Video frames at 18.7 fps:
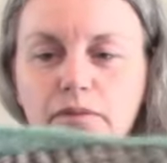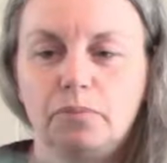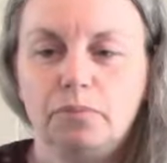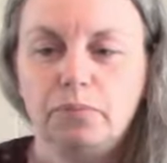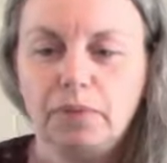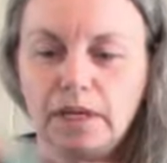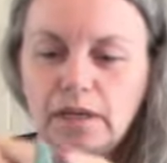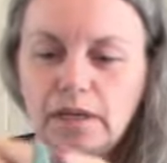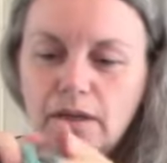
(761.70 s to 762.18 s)

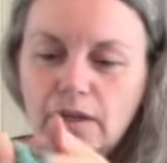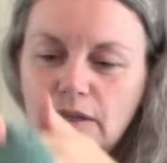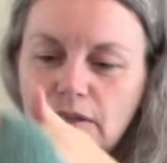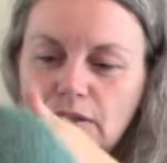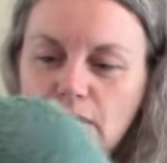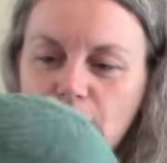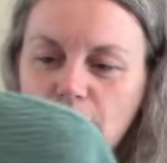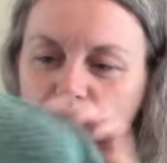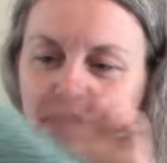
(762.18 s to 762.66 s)
Big and
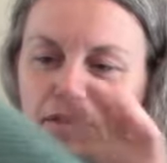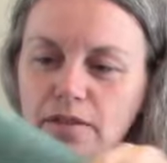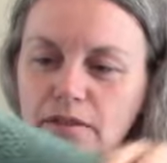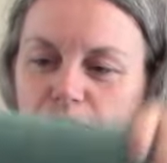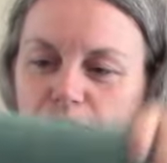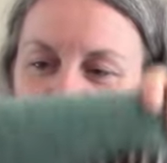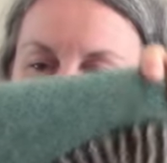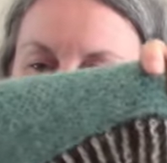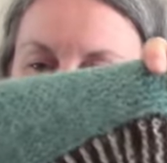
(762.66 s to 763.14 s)
nice,
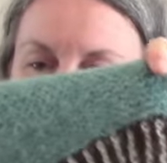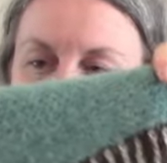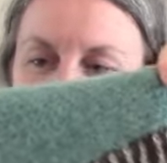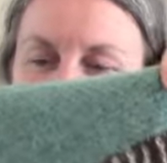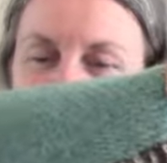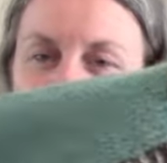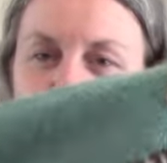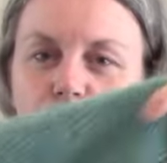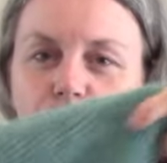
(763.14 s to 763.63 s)
and
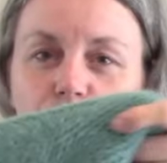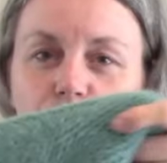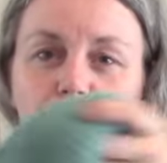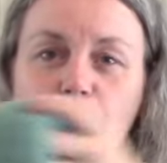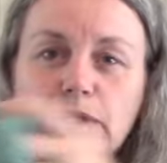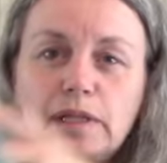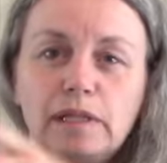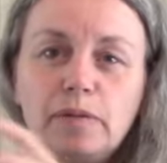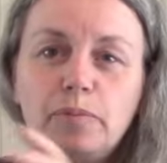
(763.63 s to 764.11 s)
you can
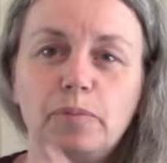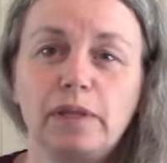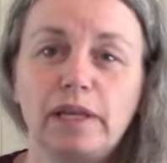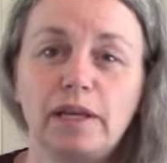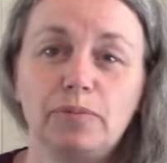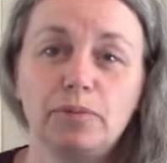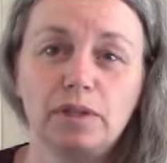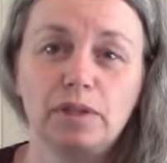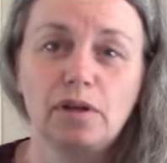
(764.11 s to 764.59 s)
really
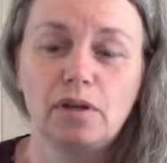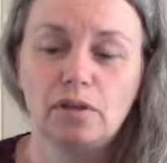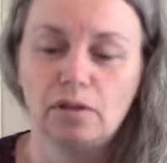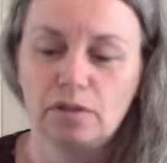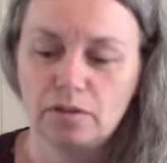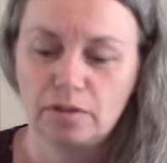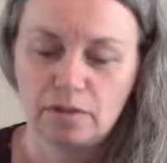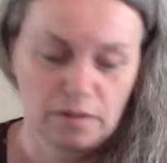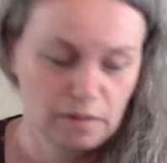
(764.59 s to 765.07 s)
play with
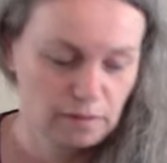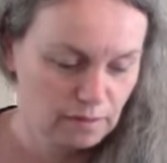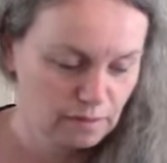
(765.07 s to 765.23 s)
colors,